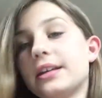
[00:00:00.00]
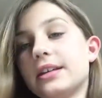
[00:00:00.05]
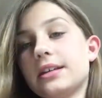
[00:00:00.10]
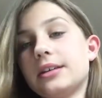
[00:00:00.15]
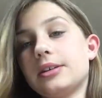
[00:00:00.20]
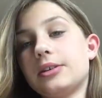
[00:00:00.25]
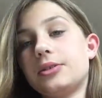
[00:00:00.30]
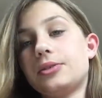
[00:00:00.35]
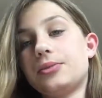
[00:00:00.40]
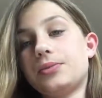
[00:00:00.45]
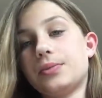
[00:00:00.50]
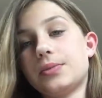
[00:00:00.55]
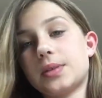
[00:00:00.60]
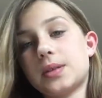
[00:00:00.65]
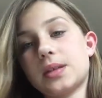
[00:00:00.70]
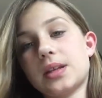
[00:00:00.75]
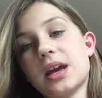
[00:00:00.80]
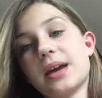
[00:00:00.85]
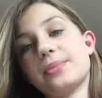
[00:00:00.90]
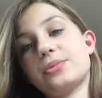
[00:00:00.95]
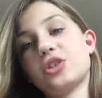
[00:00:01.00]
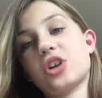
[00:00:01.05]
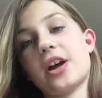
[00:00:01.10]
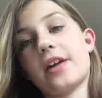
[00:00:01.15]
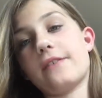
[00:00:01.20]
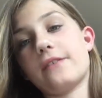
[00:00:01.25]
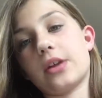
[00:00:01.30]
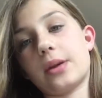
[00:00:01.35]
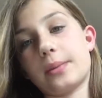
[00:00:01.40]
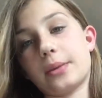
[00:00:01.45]
a Snapchat
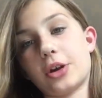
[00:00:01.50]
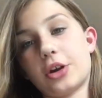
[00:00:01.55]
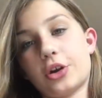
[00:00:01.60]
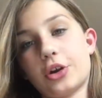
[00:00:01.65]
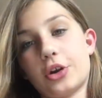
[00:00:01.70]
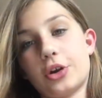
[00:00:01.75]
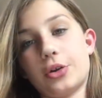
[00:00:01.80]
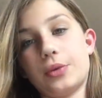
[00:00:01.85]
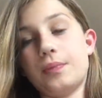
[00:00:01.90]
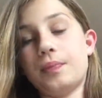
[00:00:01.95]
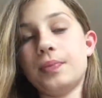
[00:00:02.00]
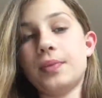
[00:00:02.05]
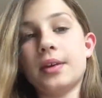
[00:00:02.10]
from her,